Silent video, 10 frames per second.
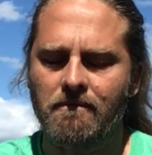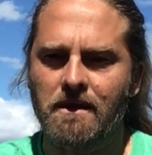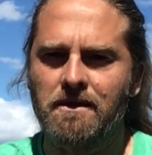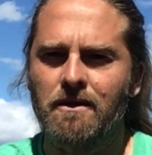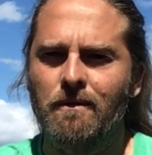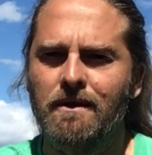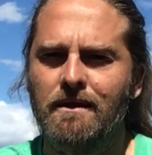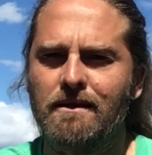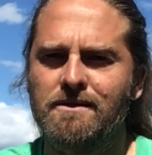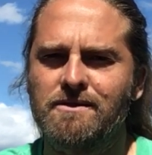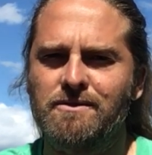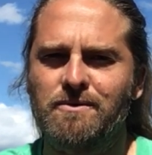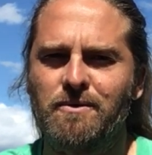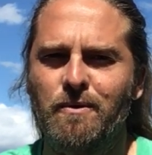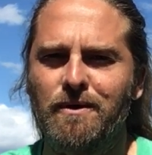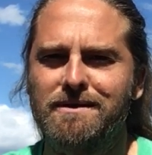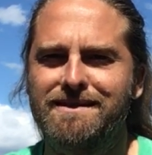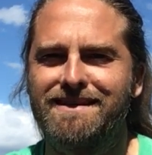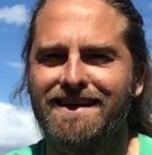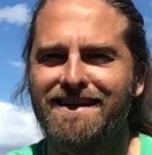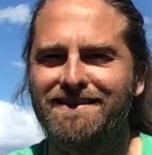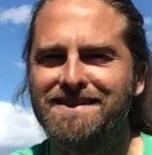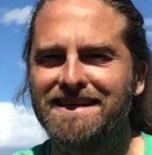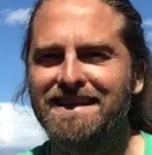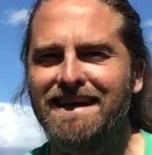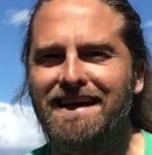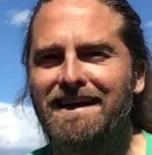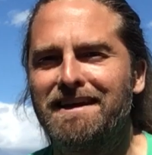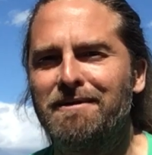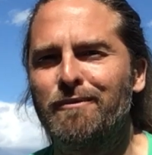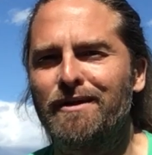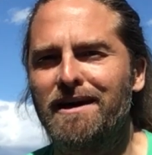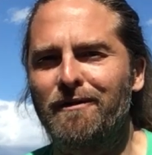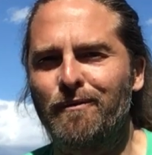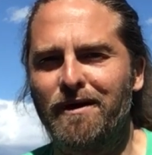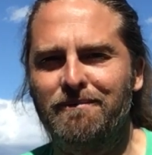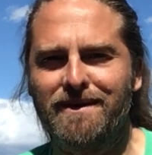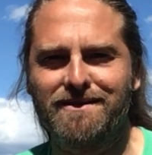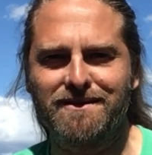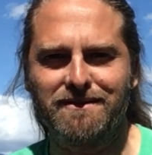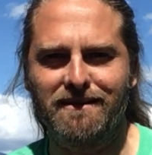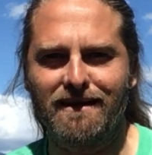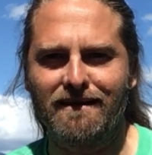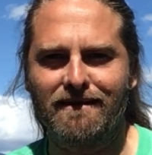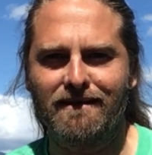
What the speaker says: And knowing that source energy that I am would not want me to do that.